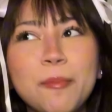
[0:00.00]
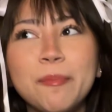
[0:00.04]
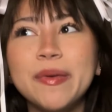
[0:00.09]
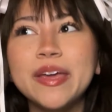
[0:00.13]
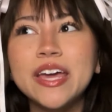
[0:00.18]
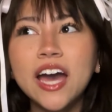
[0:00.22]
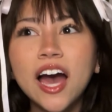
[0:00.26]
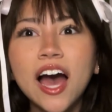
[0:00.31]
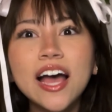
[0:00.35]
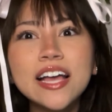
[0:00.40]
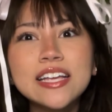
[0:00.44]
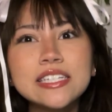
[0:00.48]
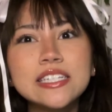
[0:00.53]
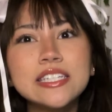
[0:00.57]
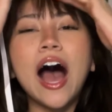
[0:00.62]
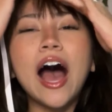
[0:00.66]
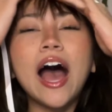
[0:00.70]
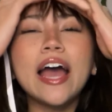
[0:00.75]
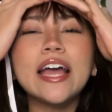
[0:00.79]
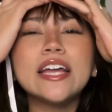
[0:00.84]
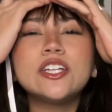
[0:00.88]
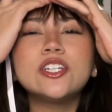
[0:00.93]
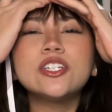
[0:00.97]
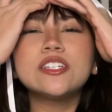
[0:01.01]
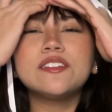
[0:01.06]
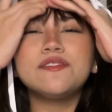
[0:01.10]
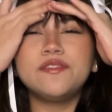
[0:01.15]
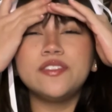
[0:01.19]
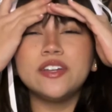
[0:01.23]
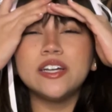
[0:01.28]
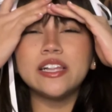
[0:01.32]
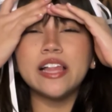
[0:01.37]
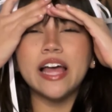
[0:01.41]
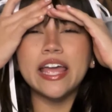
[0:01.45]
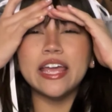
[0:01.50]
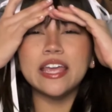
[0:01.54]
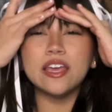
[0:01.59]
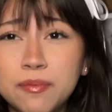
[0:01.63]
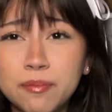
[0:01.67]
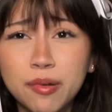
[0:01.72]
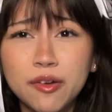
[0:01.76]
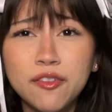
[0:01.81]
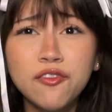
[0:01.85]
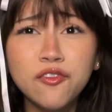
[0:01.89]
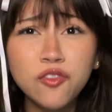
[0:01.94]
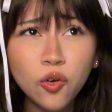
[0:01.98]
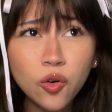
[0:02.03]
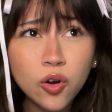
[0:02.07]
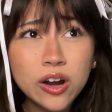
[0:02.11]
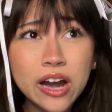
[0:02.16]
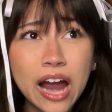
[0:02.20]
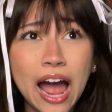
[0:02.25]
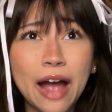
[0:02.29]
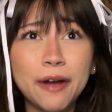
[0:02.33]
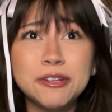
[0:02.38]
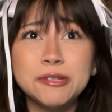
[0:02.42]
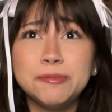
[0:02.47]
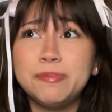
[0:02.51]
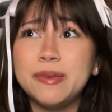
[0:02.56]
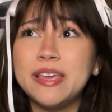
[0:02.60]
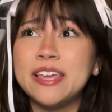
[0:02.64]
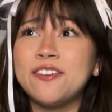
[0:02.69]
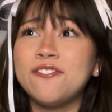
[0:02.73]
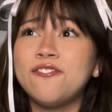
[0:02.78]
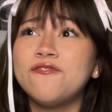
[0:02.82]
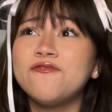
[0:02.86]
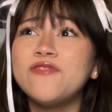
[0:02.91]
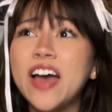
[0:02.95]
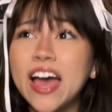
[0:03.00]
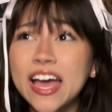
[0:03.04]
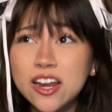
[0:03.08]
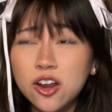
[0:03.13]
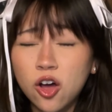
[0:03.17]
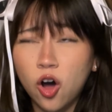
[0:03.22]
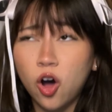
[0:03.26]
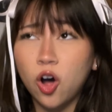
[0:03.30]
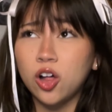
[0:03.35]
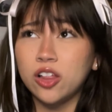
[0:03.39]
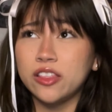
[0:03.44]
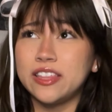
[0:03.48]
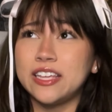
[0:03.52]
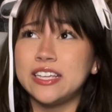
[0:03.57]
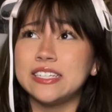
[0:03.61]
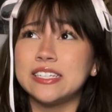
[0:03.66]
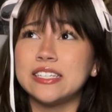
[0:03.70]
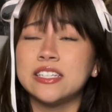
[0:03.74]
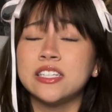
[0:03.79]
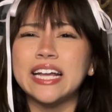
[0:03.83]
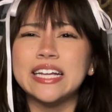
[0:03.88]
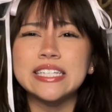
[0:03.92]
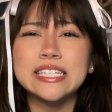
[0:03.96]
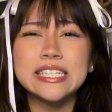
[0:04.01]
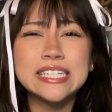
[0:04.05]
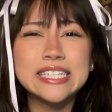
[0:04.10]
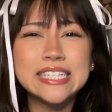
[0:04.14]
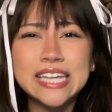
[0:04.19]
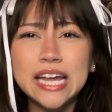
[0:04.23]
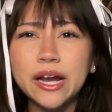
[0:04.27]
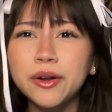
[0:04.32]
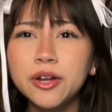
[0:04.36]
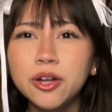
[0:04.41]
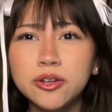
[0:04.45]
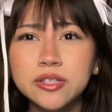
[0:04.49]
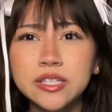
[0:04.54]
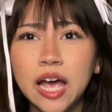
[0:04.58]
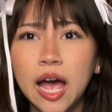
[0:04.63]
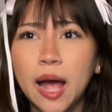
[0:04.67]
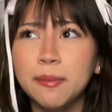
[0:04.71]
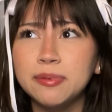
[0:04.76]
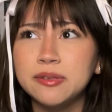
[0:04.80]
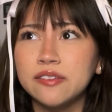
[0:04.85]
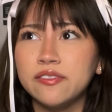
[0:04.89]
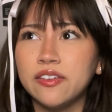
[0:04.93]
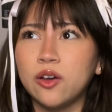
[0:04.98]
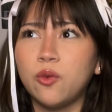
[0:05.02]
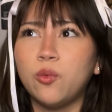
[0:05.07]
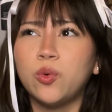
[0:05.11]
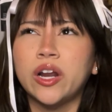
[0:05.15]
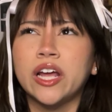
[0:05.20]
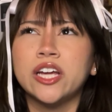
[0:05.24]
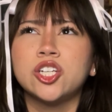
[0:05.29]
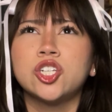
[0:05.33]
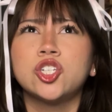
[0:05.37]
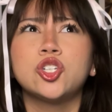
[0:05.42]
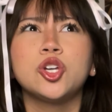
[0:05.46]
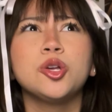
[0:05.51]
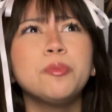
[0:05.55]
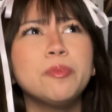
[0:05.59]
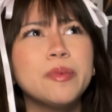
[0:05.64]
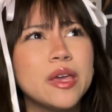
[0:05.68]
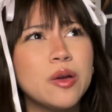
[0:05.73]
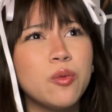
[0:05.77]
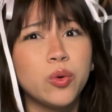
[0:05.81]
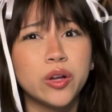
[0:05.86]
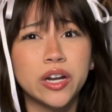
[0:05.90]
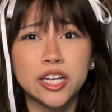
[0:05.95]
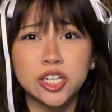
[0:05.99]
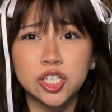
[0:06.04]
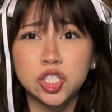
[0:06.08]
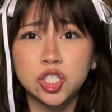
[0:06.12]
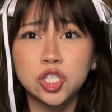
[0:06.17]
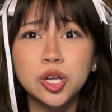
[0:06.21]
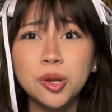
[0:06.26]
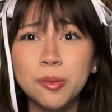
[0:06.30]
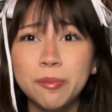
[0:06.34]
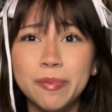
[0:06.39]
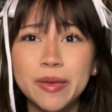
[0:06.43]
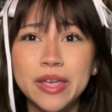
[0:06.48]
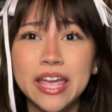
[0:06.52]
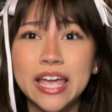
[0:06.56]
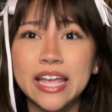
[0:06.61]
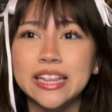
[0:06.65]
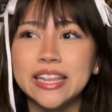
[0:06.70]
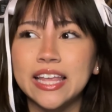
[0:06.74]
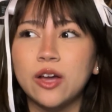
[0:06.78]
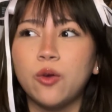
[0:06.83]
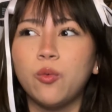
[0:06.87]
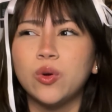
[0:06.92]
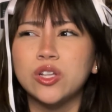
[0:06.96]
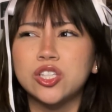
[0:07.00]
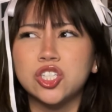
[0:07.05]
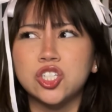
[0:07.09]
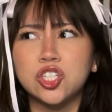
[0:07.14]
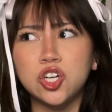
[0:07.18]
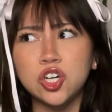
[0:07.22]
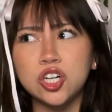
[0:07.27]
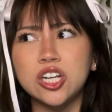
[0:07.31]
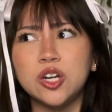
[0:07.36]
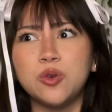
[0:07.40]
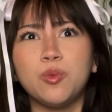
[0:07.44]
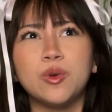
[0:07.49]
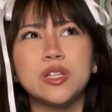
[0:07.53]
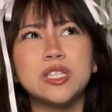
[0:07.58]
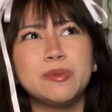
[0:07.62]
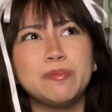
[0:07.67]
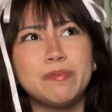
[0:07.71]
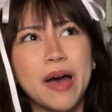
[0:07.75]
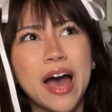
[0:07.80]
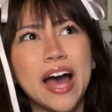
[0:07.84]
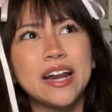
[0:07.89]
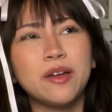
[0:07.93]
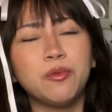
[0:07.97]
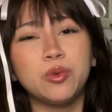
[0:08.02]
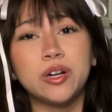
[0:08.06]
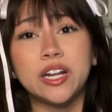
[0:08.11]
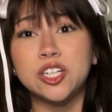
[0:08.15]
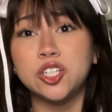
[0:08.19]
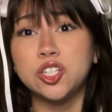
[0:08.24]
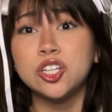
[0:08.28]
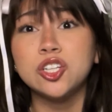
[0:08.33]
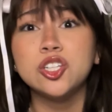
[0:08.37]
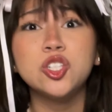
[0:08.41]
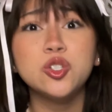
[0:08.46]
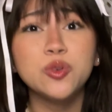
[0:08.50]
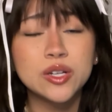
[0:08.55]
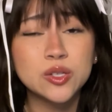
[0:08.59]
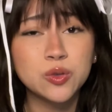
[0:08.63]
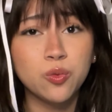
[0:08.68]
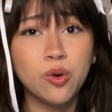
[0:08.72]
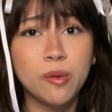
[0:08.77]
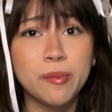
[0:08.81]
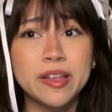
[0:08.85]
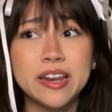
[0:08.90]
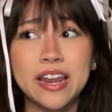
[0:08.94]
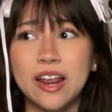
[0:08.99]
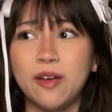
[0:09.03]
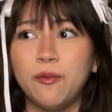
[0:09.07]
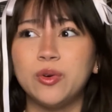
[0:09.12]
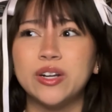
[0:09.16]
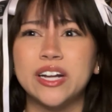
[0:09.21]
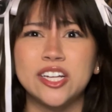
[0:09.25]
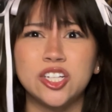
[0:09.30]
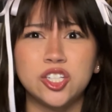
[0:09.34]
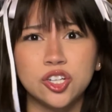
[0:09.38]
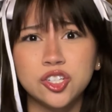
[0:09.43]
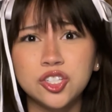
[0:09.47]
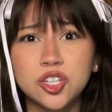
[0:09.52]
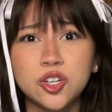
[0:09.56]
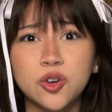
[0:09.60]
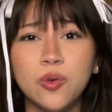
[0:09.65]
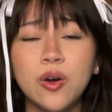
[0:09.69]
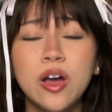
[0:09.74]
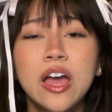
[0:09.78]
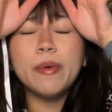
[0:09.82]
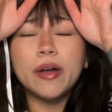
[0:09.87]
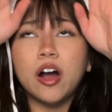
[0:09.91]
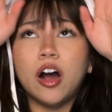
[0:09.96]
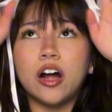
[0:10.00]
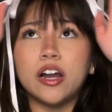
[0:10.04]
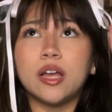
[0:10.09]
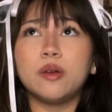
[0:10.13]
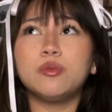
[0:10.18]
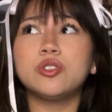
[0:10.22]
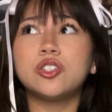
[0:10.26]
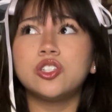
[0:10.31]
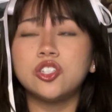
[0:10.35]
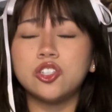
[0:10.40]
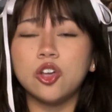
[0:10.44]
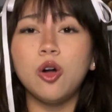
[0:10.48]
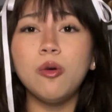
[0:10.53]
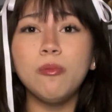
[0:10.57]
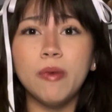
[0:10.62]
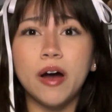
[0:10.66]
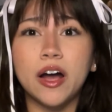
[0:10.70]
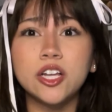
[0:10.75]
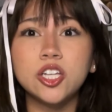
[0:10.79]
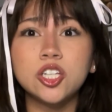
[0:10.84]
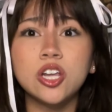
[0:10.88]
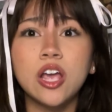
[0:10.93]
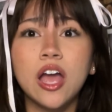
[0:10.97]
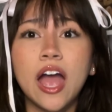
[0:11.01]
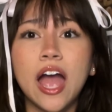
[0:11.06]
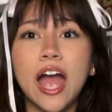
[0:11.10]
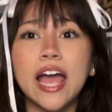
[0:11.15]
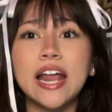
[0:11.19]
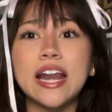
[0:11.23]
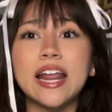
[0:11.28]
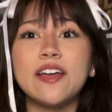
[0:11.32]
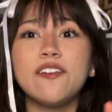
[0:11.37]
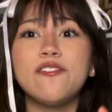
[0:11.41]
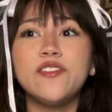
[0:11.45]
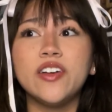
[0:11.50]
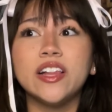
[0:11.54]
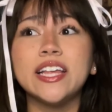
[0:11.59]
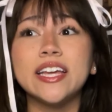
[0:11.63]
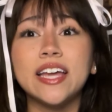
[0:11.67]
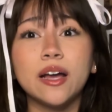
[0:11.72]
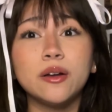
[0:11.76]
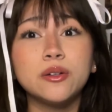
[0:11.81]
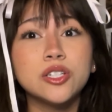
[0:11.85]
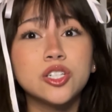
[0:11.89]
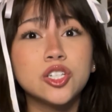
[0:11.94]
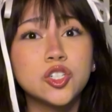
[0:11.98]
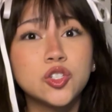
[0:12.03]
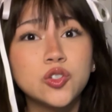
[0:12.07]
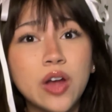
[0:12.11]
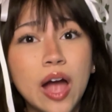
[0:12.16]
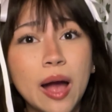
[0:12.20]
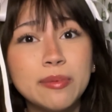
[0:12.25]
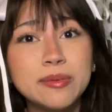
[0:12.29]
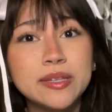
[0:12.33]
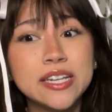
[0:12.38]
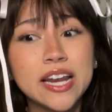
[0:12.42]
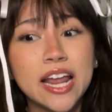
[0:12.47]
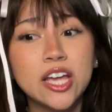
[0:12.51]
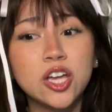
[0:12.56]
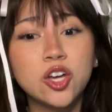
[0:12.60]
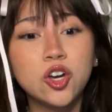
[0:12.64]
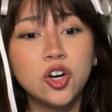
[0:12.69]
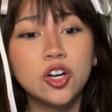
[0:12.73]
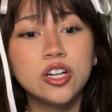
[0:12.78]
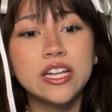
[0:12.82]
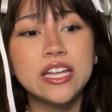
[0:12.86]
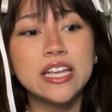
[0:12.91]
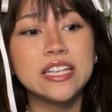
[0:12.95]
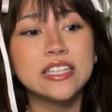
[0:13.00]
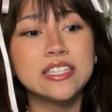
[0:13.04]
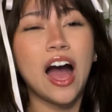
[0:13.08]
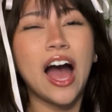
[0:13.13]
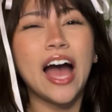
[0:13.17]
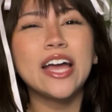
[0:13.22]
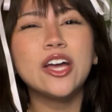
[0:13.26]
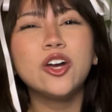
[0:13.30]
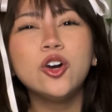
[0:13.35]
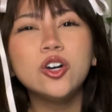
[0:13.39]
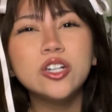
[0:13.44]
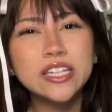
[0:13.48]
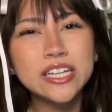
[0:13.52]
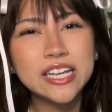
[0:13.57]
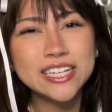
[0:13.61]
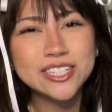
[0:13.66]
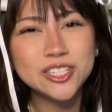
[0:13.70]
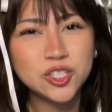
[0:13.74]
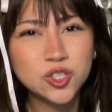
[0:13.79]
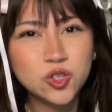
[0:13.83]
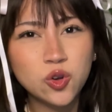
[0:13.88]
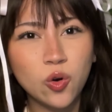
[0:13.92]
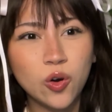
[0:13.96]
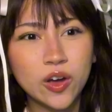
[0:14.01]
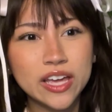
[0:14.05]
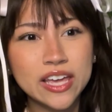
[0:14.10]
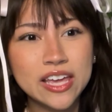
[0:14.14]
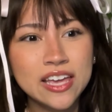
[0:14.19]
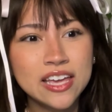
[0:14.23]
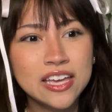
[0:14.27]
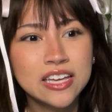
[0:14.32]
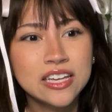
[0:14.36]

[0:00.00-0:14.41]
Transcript: because I just feel like before I was being fed all these like, stereotypes of like what I should be, what I shouldn't be, and like what's good and what's bad and what I shouldn't do as a woman and what I should do. Oh my God, it was so much and I felt like I was trapped and I couldn't, I couldn't enjoy